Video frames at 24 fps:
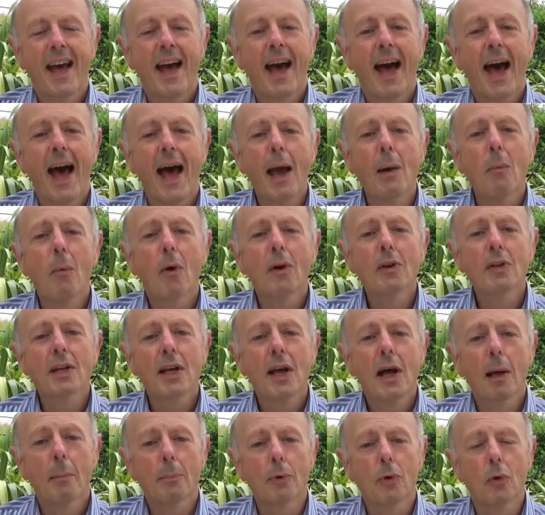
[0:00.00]
I want to
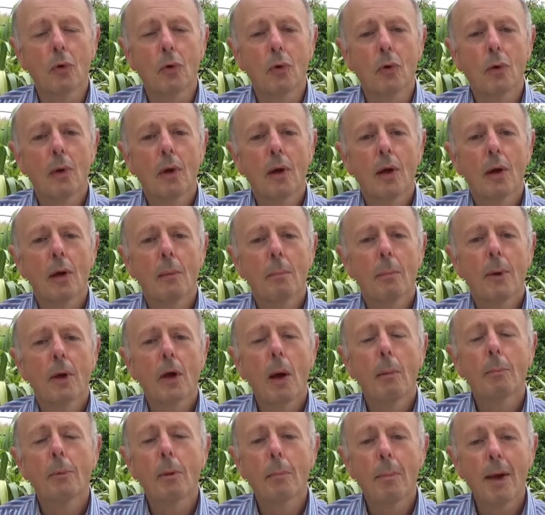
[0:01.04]
help you
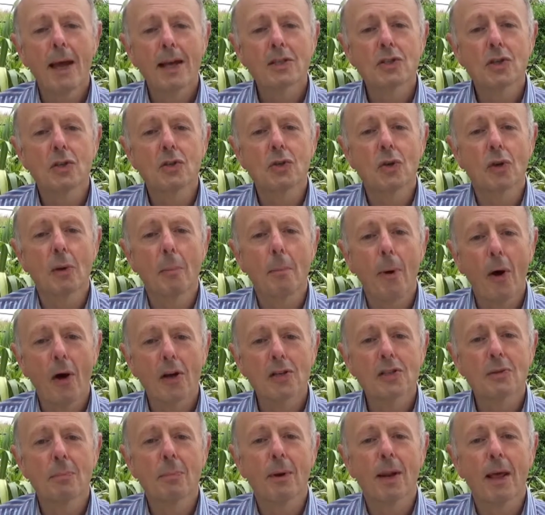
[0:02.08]
become the best that you can
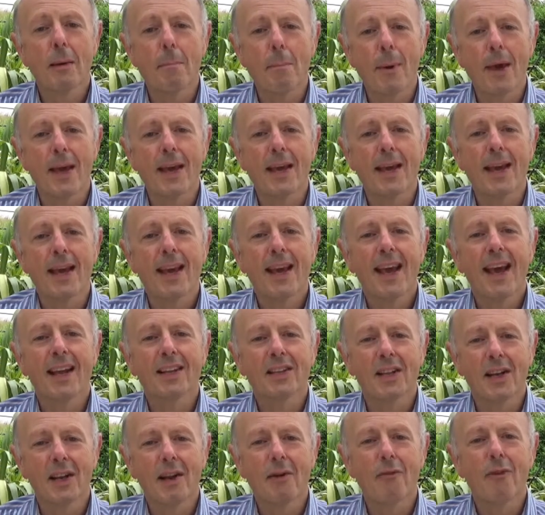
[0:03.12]
possibly be in
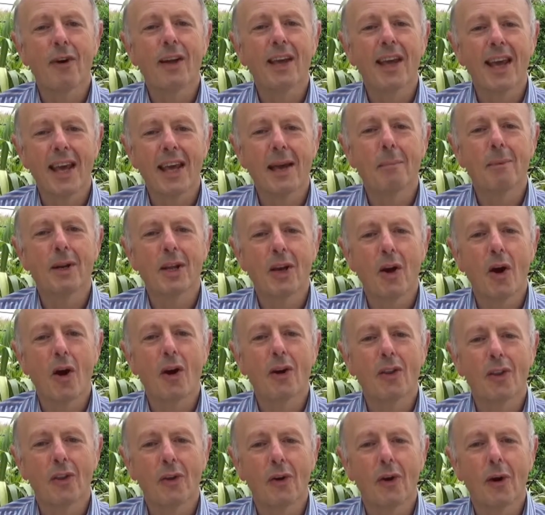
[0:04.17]
delivering EMDR
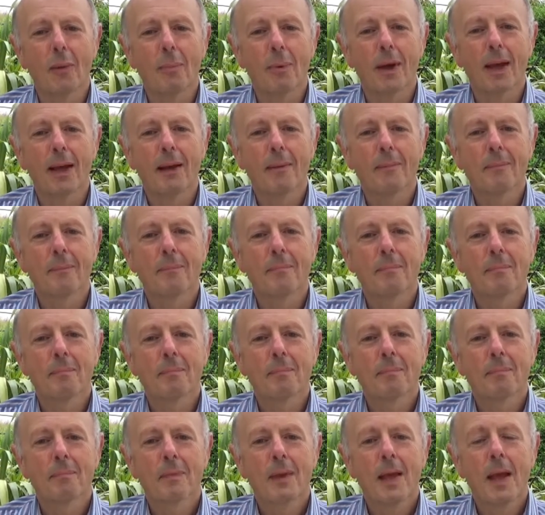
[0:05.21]
therapy.
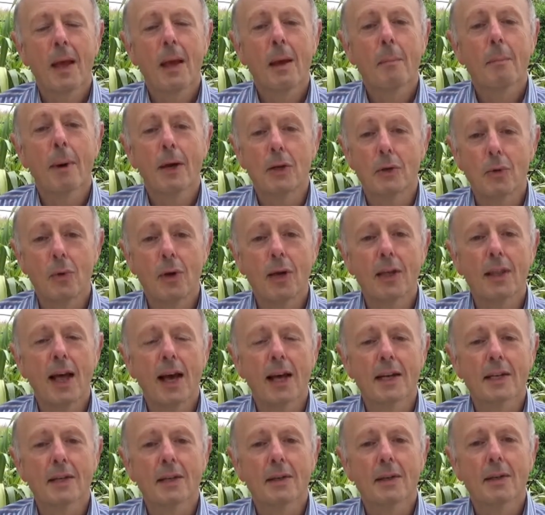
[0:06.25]
By doing
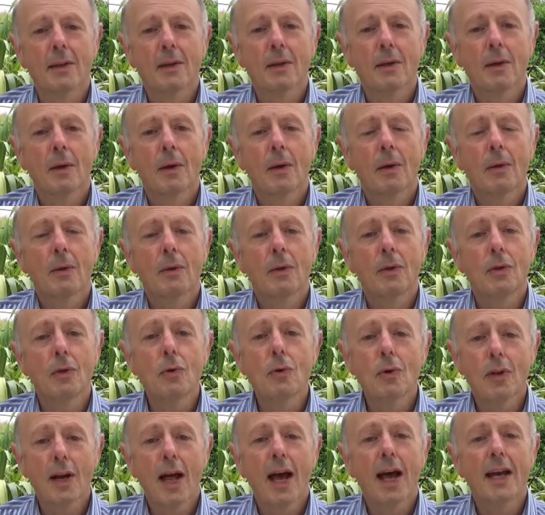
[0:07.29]
that,
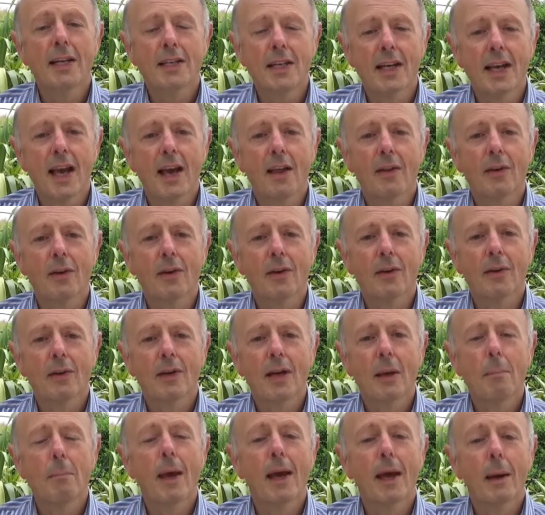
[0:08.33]
you and I together
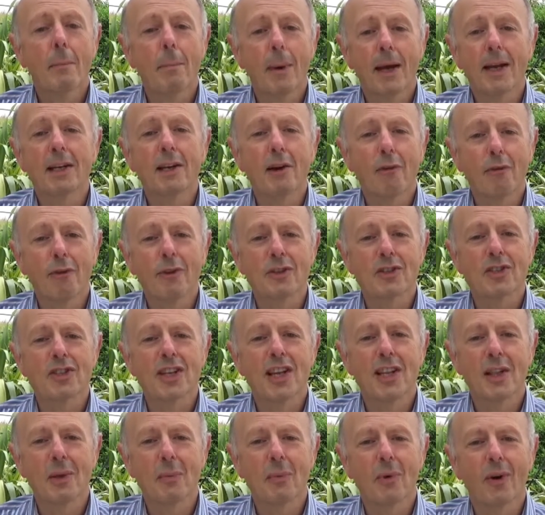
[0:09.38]
can make a big difference
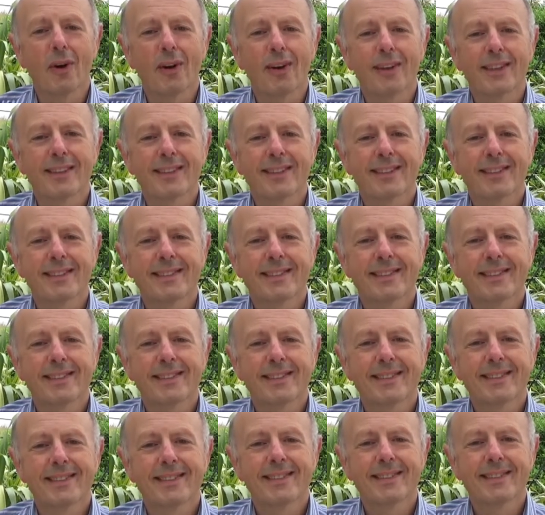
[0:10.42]
in the world.
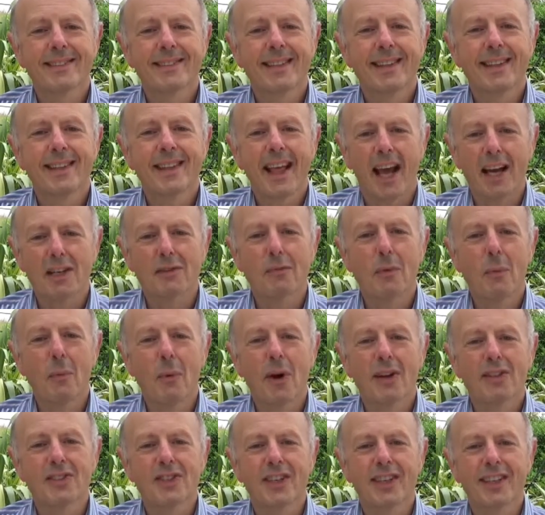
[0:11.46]
Thanks for
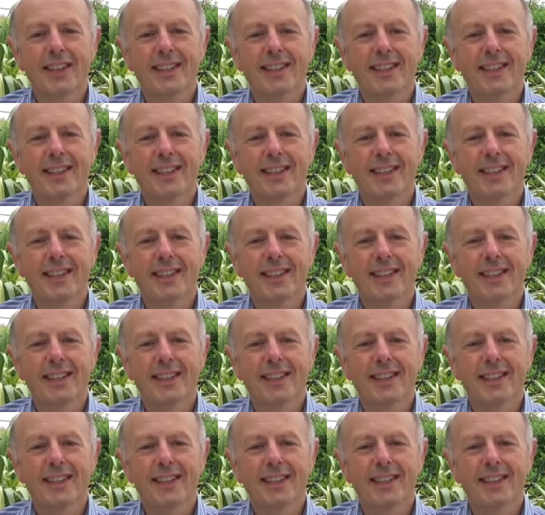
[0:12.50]
watching.